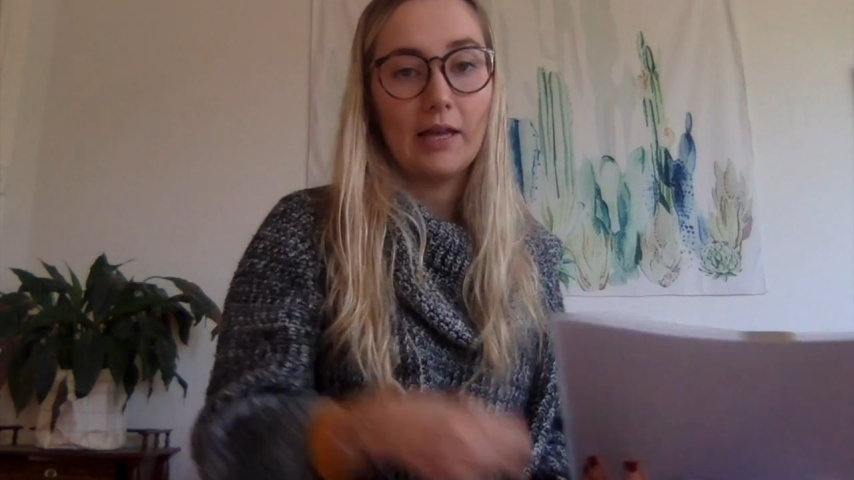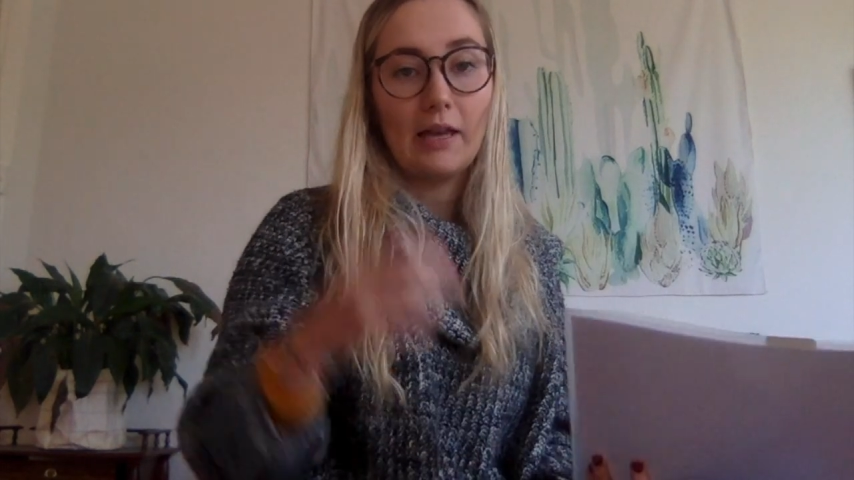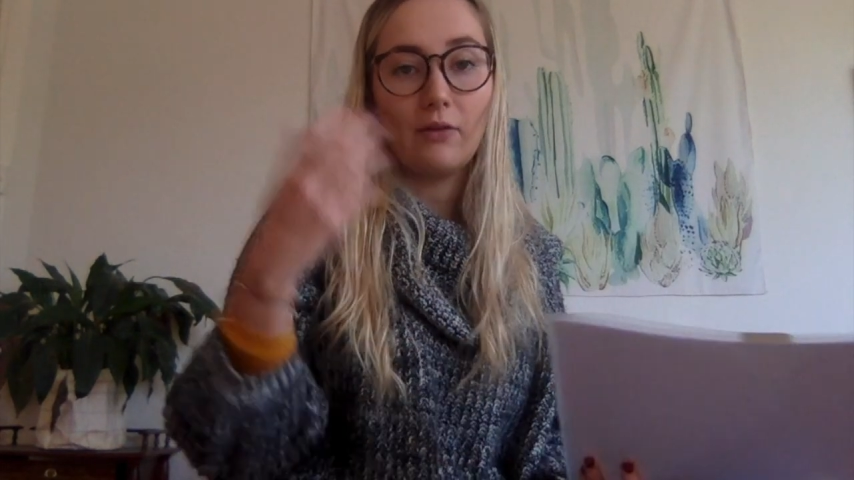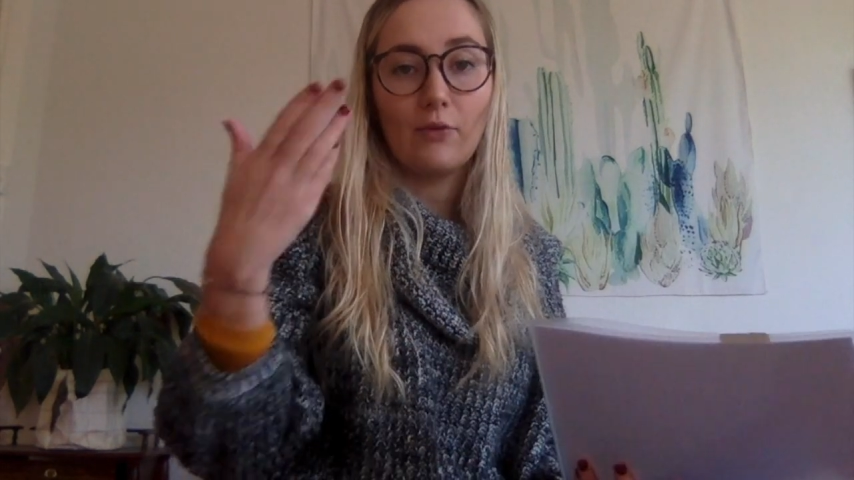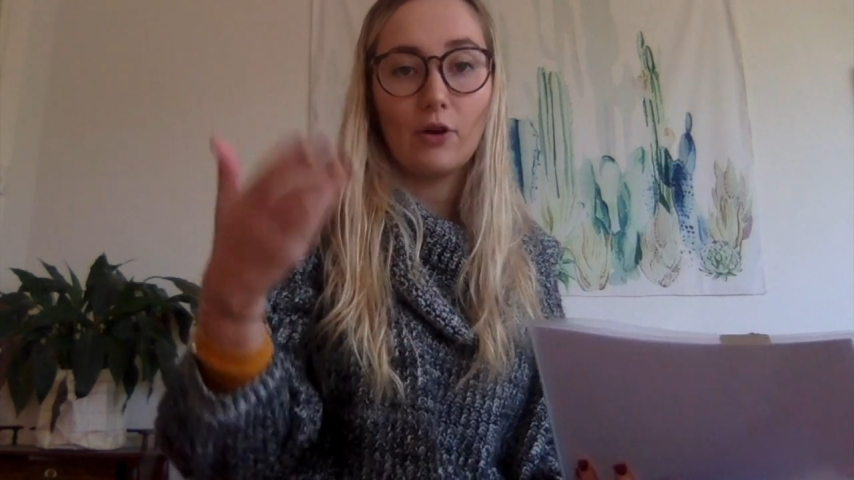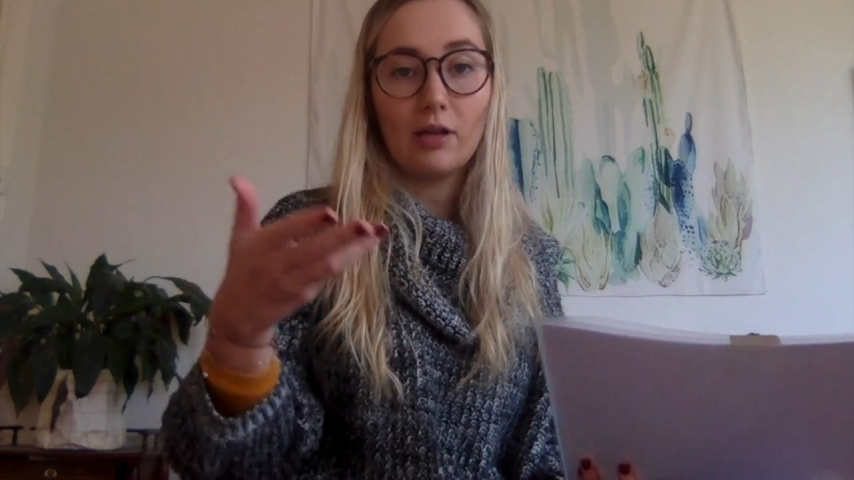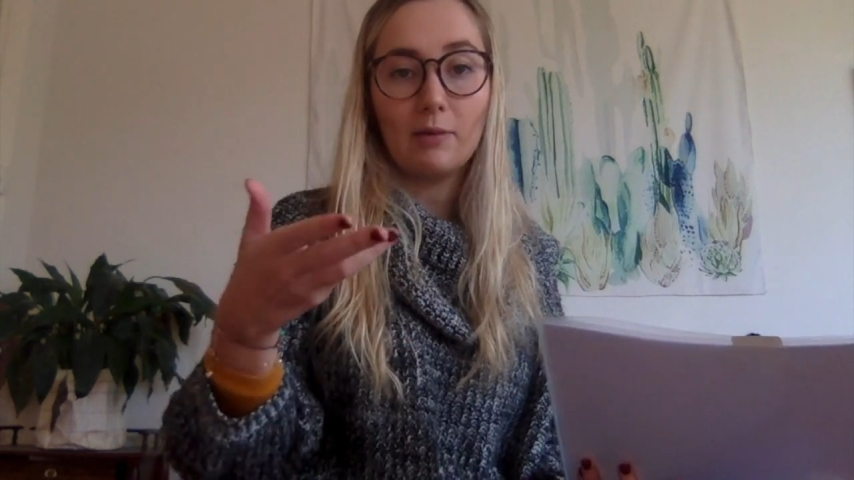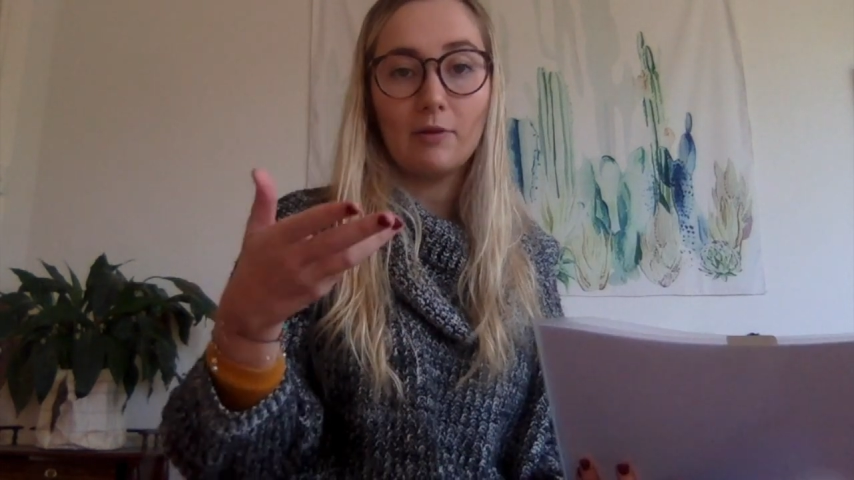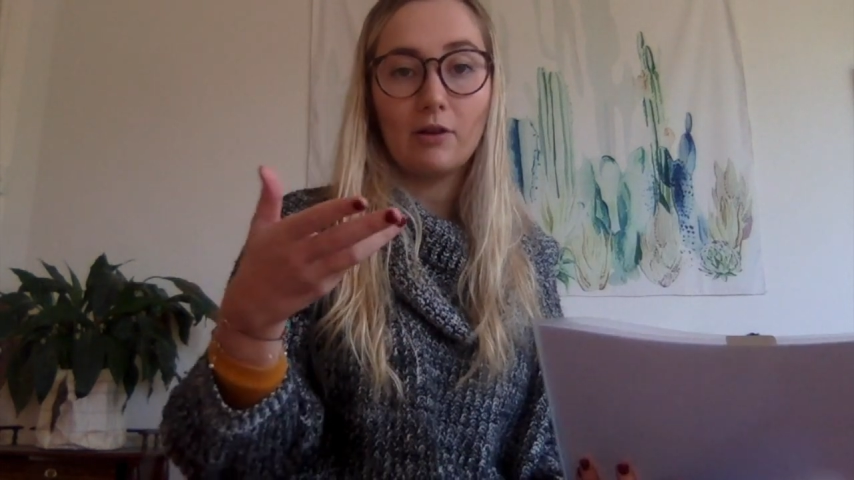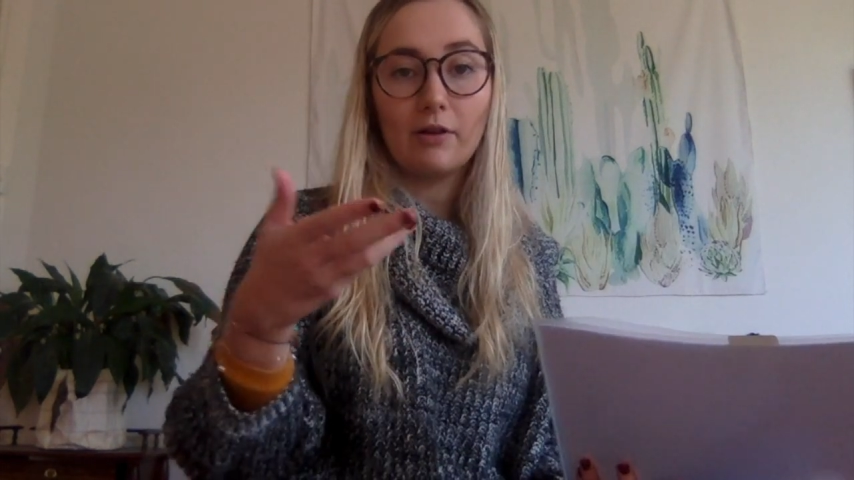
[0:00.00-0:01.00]
And you've got
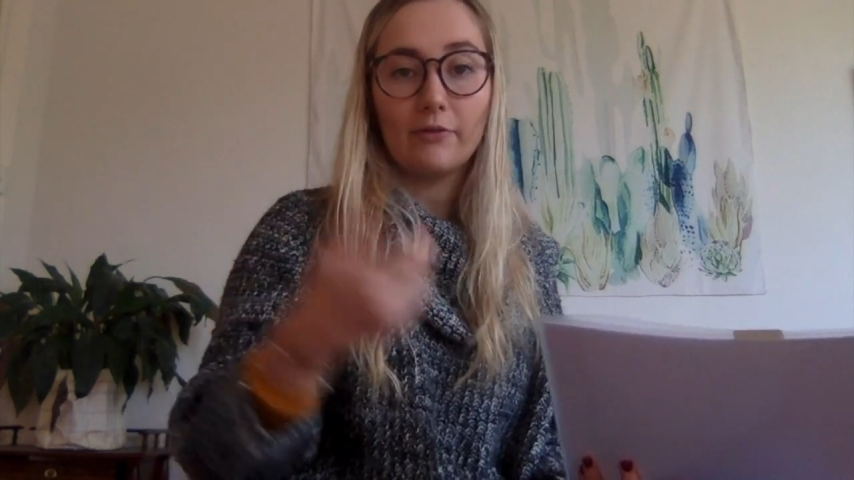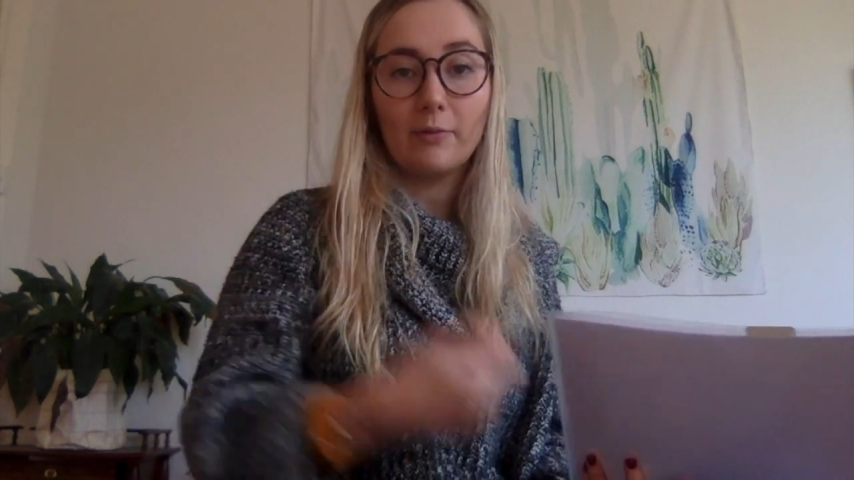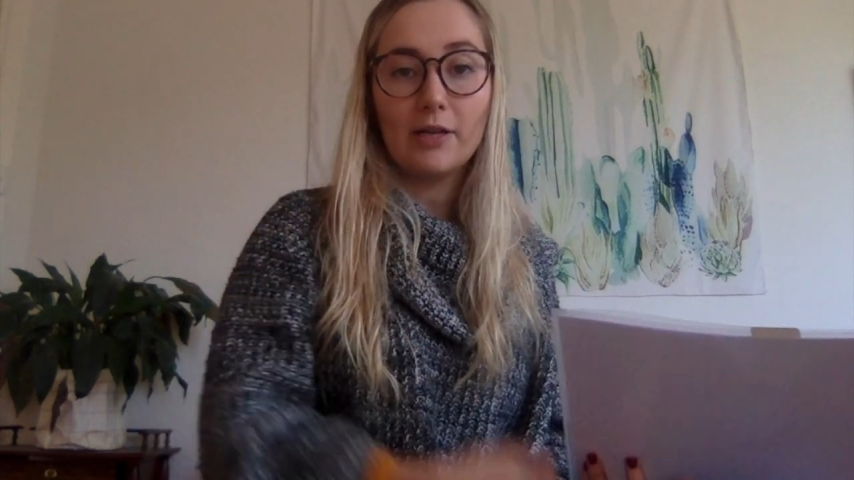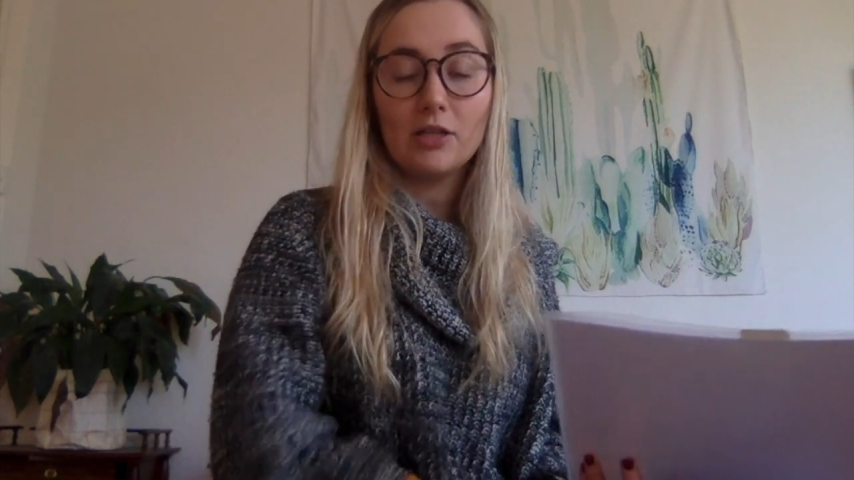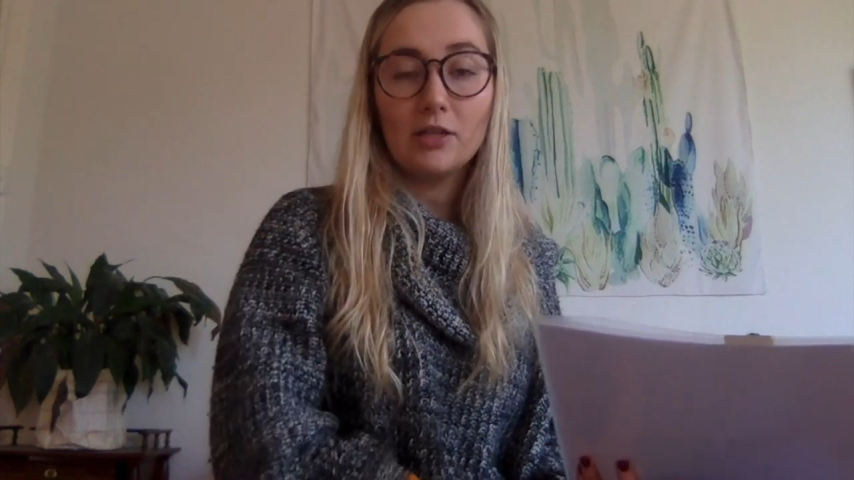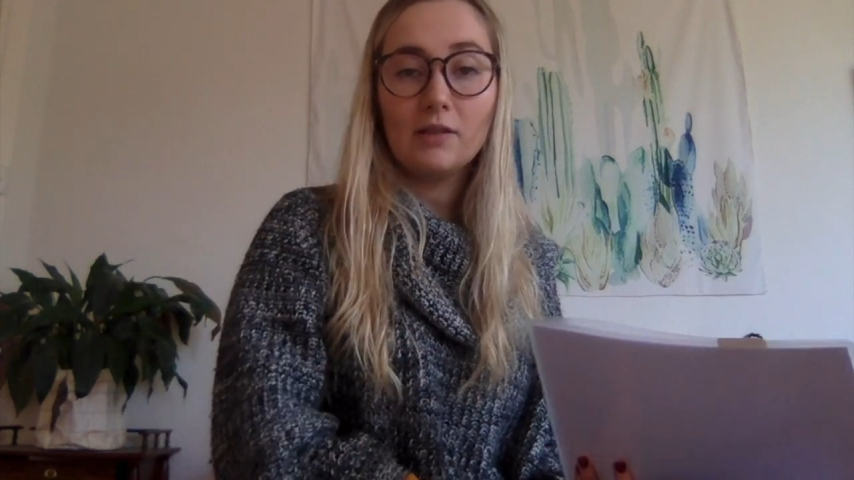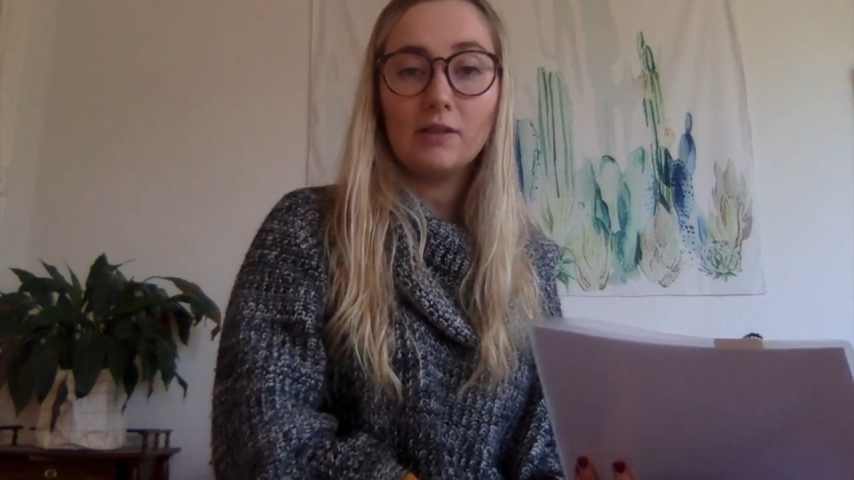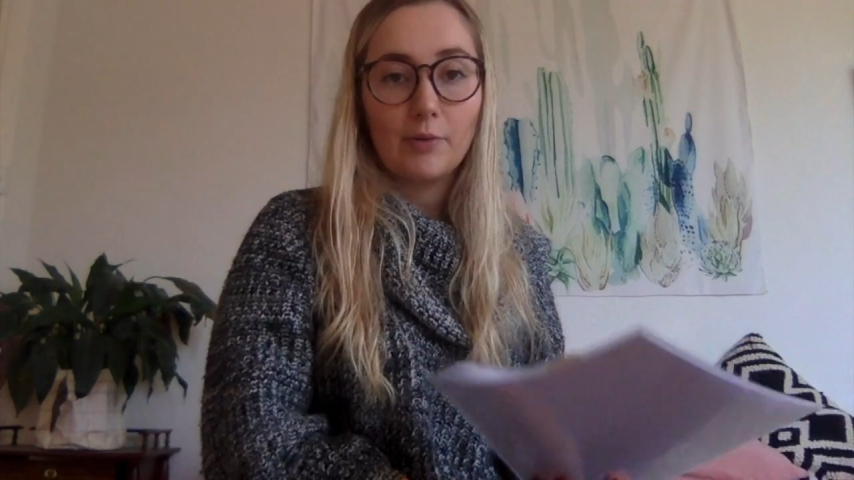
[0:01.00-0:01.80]
email confirmations,